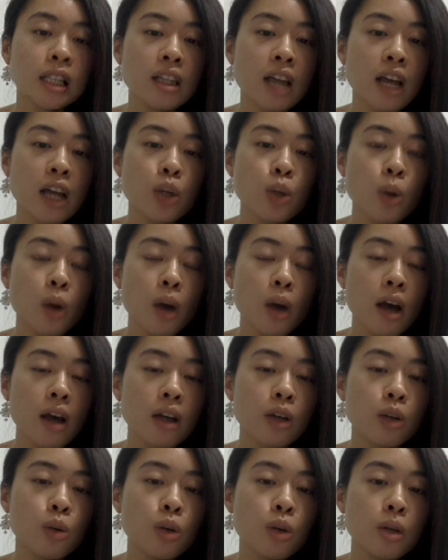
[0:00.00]
see that
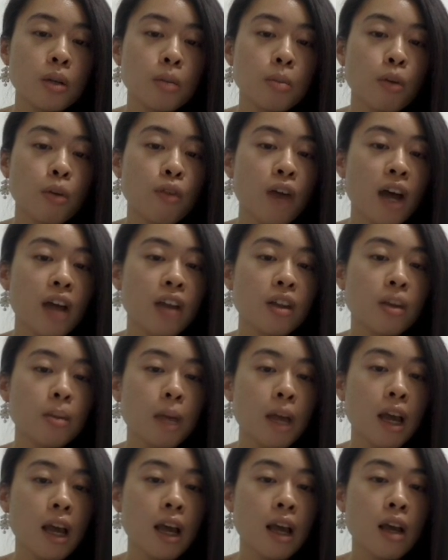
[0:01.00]
you can provide
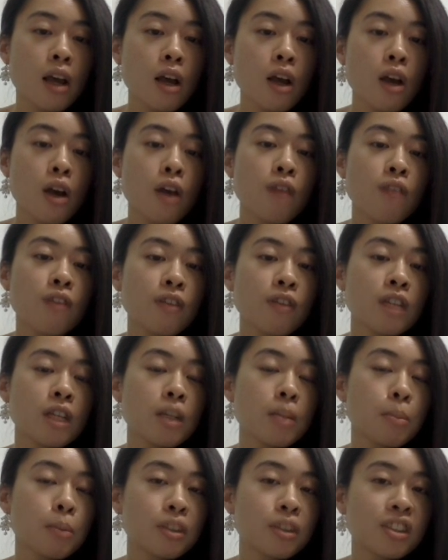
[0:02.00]
them a
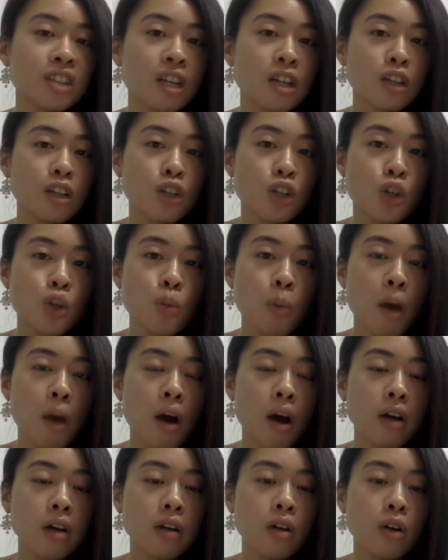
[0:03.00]
15%
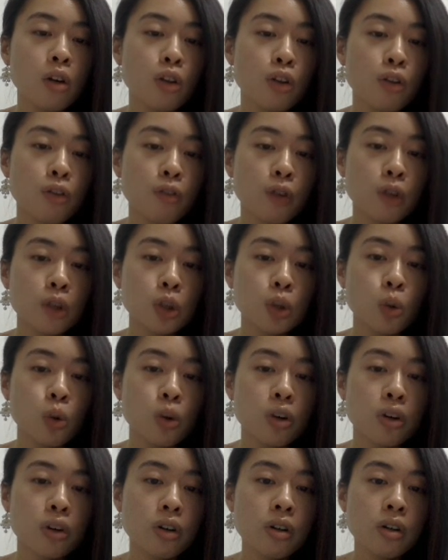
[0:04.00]
coupon on their first
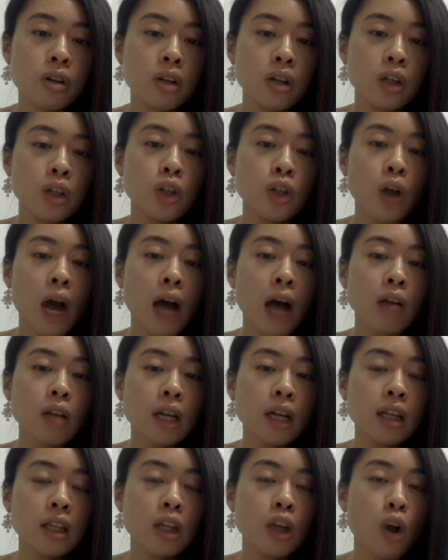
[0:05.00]
order, you know, how
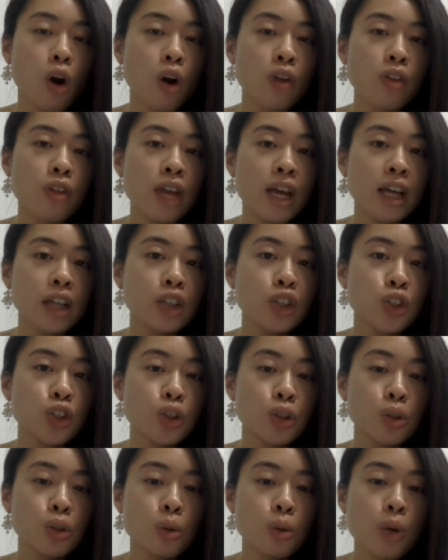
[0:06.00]
likely are they
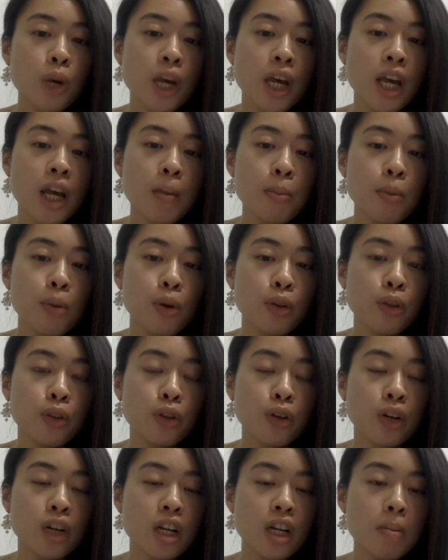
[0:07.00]
to
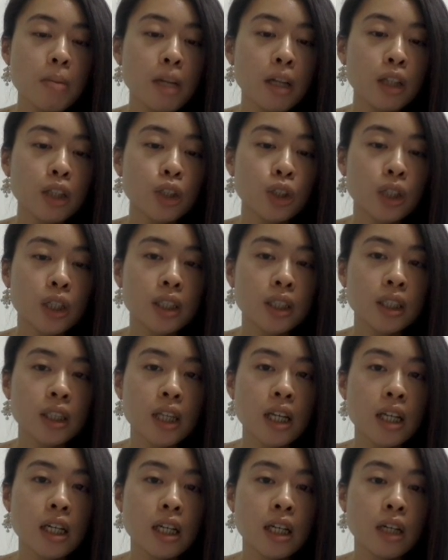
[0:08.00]
input their email
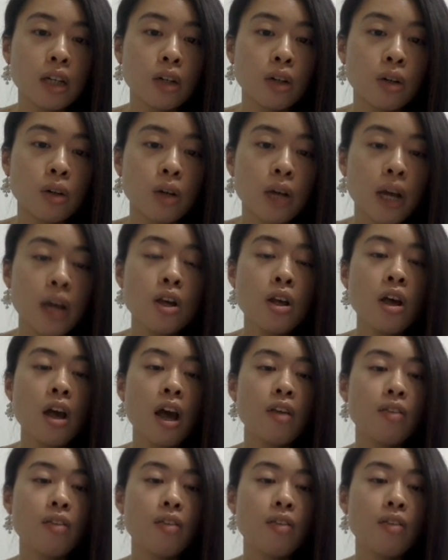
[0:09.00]
address in here? Okay.